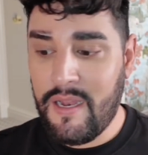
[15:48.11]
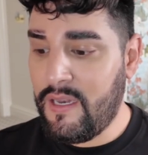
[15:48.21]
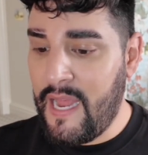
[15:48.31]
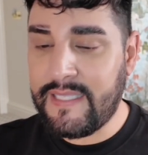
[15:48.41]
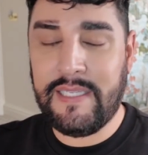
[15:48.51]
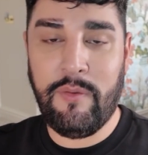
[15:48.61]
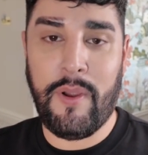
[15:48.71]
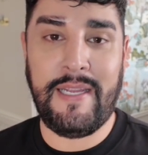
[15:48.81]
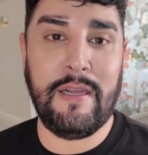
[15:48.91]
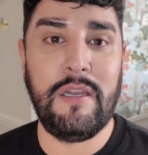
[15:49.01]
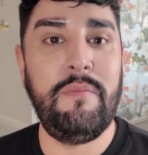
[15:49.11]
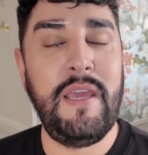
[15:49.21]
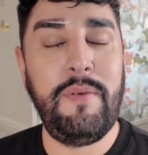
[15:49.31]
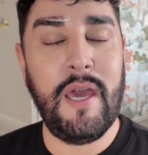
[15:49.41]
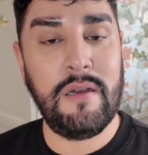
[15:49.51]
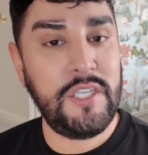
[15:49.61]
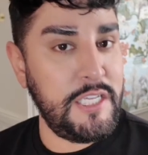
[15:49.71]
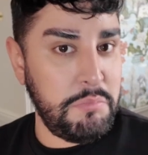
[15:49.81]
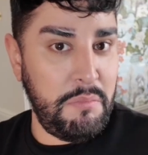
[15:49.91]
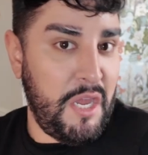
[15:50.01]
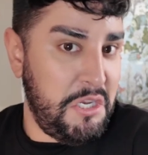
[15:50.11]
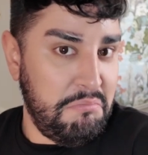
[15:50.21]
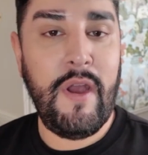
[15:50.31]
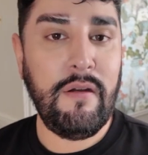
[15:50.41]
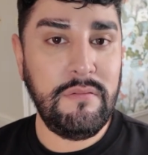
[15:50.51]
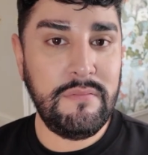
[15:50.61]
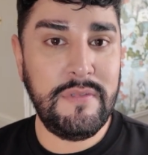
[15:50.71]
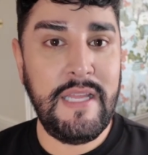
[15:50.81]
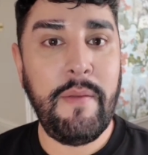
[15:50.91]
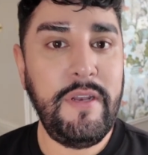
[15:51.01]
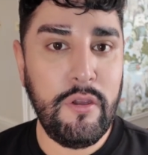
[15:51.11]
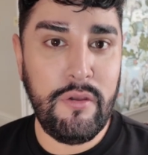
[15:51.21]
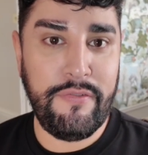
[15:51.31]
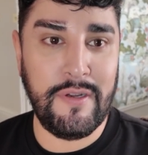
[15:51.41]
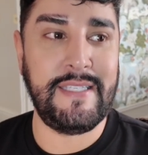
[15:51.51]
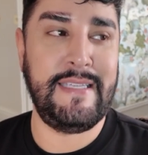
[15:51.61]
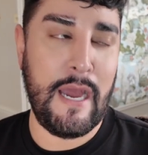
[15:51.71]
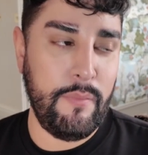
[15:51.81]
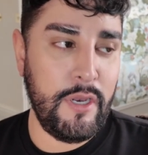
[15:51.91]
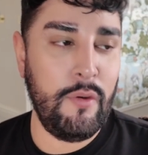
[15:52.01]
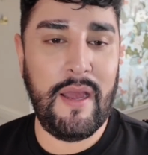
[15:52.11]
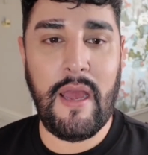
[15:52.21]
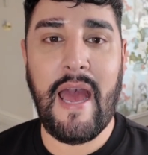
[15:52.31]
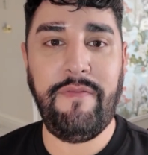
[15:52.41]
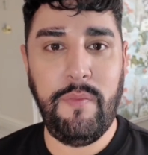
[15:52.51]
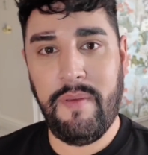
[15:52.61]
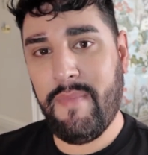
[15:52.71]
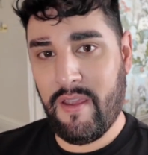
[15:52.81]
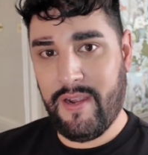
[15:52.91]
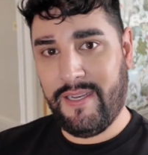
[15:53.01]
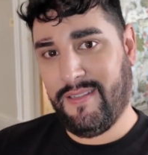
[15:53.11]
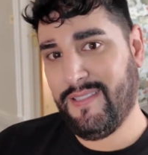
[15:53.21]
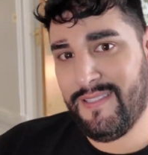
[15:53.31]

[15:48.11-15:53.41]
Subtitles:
Let's see the breakdown and maybe I'll change my mind. Well, let me know your thoughts down below. Have you been married?